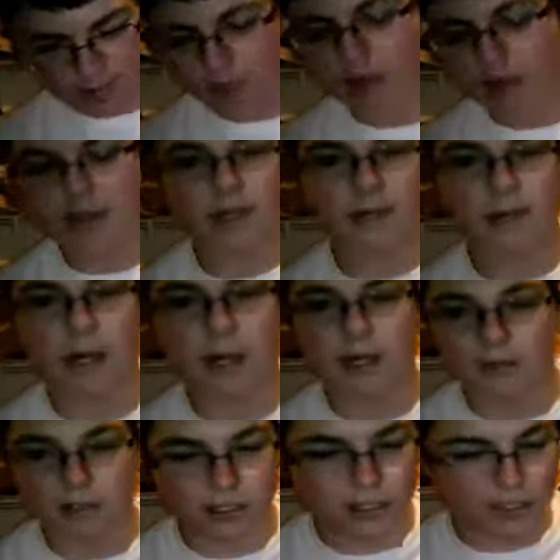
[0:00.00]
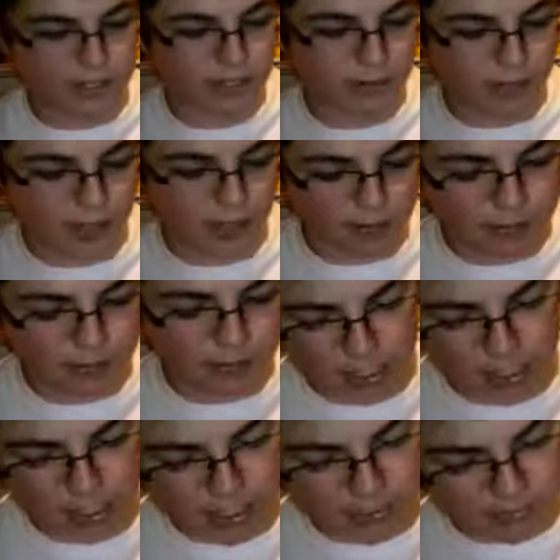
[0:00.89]
I mean, it might seem kind of stupid. I'm
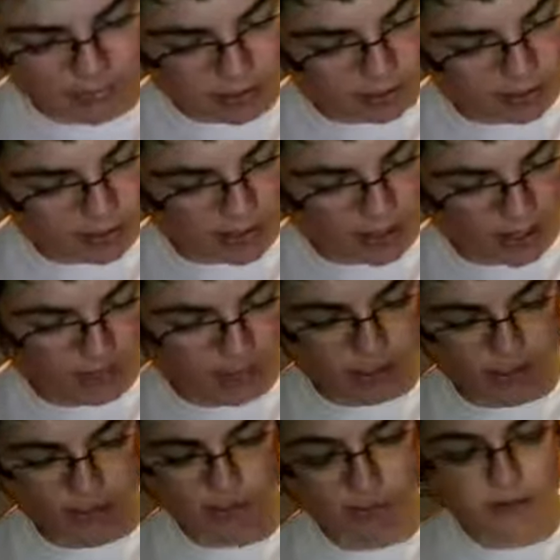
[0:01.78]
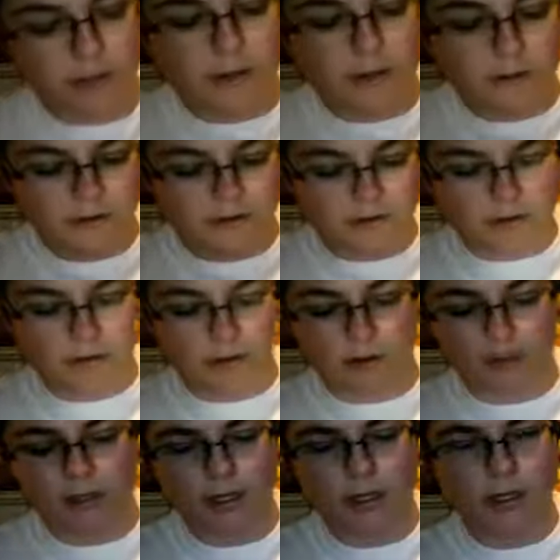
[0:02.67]
probably not even going to put games in there. It only holds
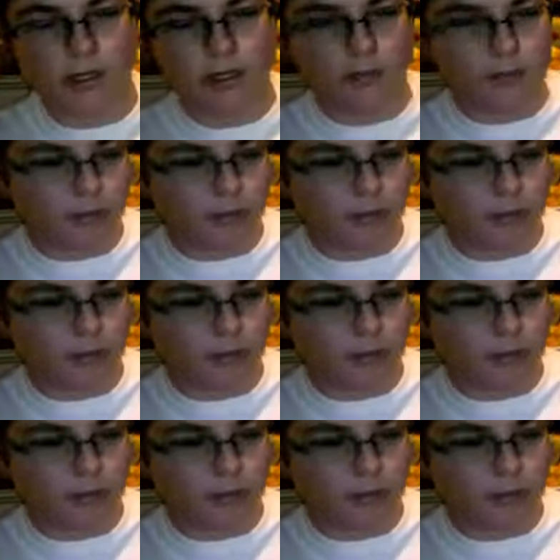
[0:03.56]
four.